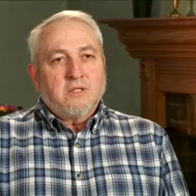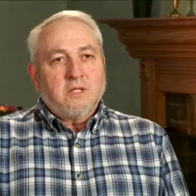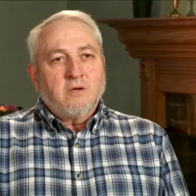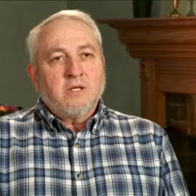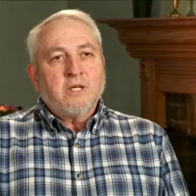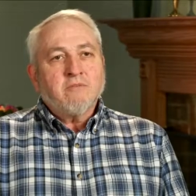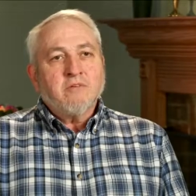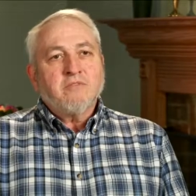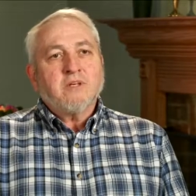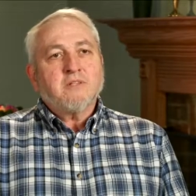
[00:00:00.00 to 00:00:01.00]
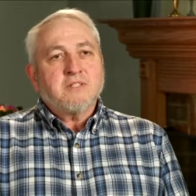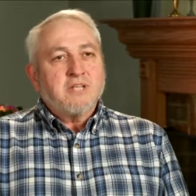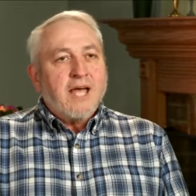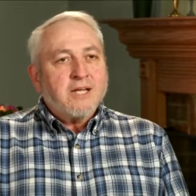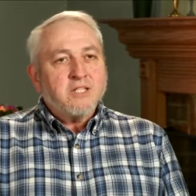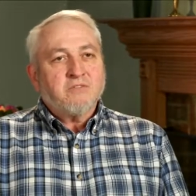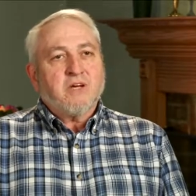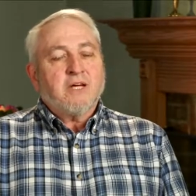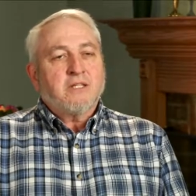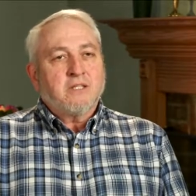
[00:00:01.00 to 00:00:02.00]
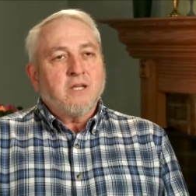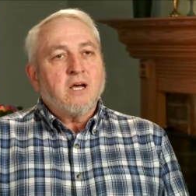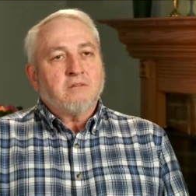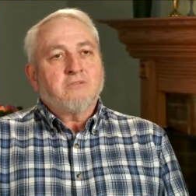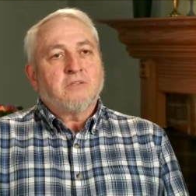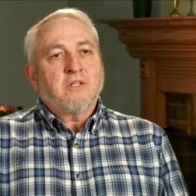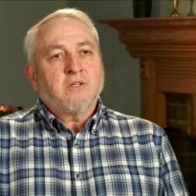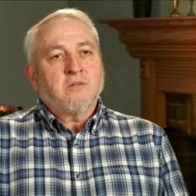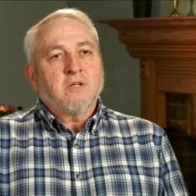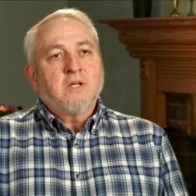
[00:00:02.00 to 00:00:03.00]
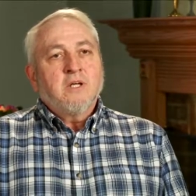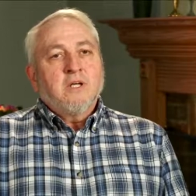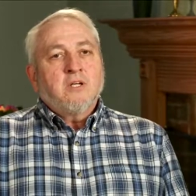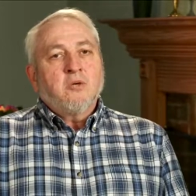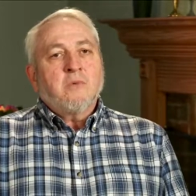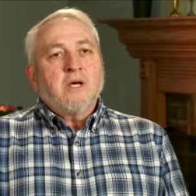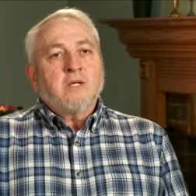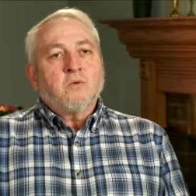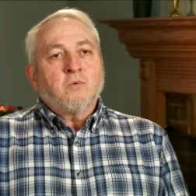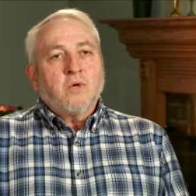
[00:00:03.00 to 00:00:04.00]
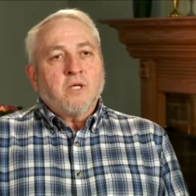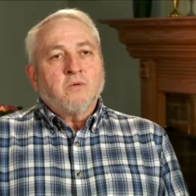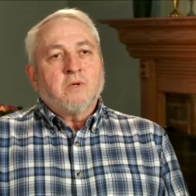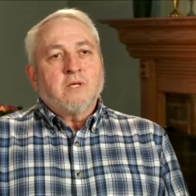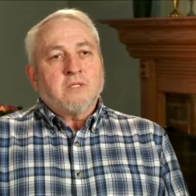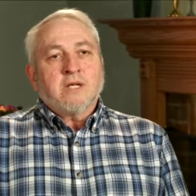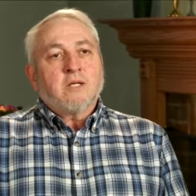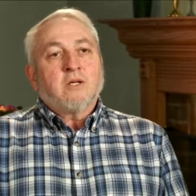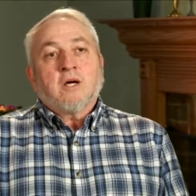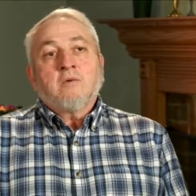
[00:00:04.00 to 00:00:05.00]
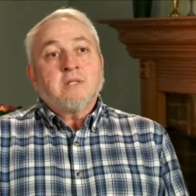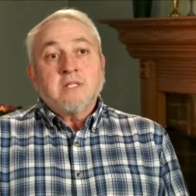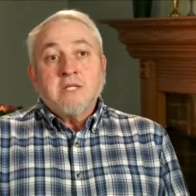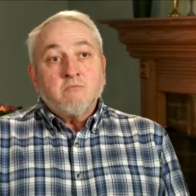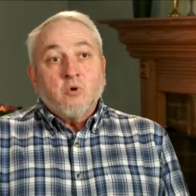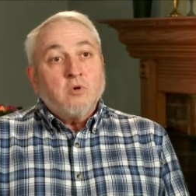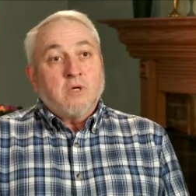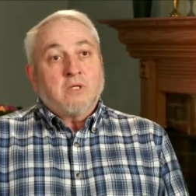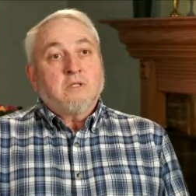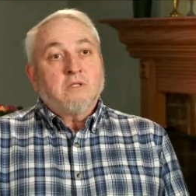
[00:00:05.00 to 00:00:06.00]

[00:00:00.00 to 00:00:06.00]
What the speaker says: You know, I never felt satisfied enough. You know, no matter what it was, I could always eat more.